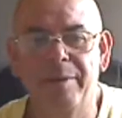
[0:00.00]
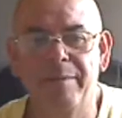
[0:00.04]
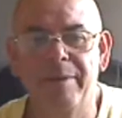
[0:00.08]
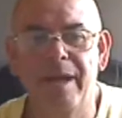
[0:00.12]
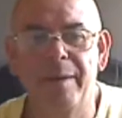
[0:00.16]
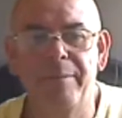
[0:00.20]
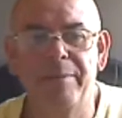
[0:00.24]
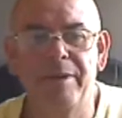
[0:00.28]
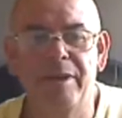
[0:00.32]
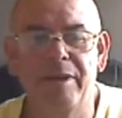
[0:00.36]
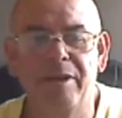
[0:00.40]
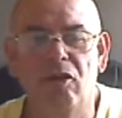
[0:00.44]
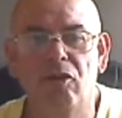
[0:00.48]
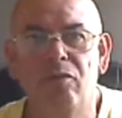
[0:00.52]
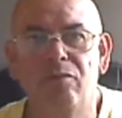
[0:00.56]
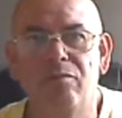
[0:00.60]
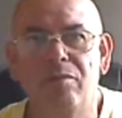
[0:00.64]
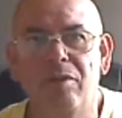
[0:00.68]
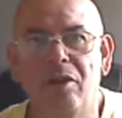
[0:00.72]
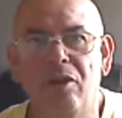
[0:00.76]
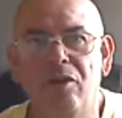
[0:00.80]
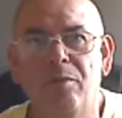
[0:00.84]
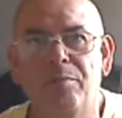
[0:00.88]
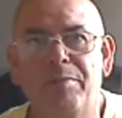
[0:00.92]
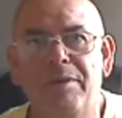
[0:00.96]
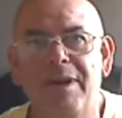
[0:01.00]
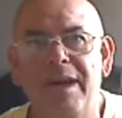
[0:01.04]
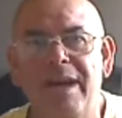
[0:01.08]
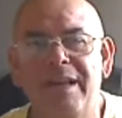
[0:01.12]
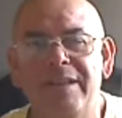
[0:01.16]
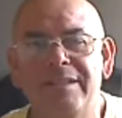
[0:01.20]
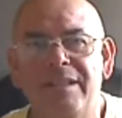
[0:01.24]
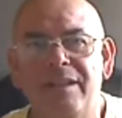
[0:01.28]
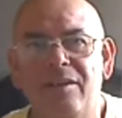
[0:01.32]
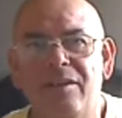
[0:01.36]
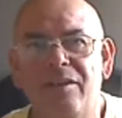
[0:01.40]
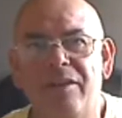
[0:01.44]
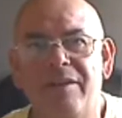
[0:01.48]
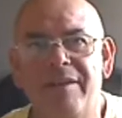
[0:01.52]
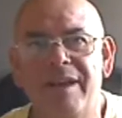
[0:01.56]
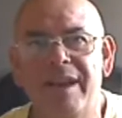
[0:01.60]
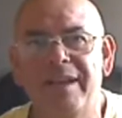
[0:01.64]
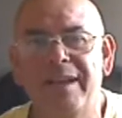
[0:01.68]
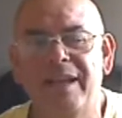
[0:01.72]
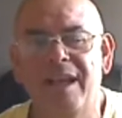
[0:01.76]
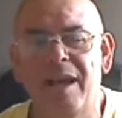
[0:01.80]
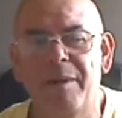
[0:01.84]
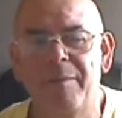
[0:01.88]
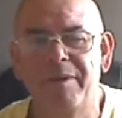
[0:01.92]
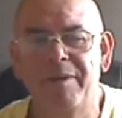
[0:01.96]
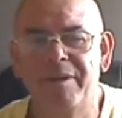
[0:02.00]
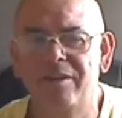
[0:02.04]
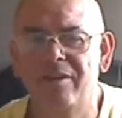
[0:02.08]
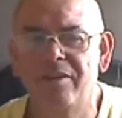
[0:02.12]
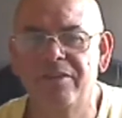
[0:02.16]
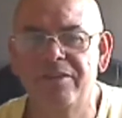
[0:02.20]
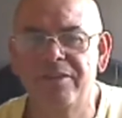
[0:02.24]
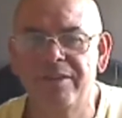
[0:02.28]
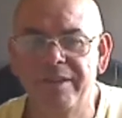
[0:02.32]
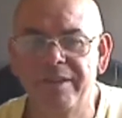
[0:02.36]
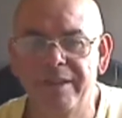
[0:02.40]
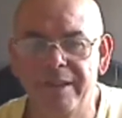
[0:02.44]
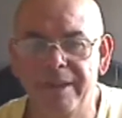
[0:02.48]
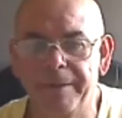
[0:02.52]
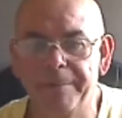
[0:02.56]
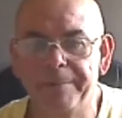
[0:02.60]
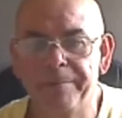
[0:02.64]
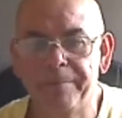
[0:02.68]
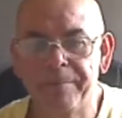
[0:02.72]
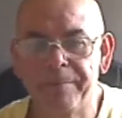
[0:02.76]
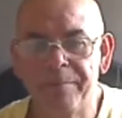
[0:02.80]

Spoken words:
It might be a good price in another handicap, but not today.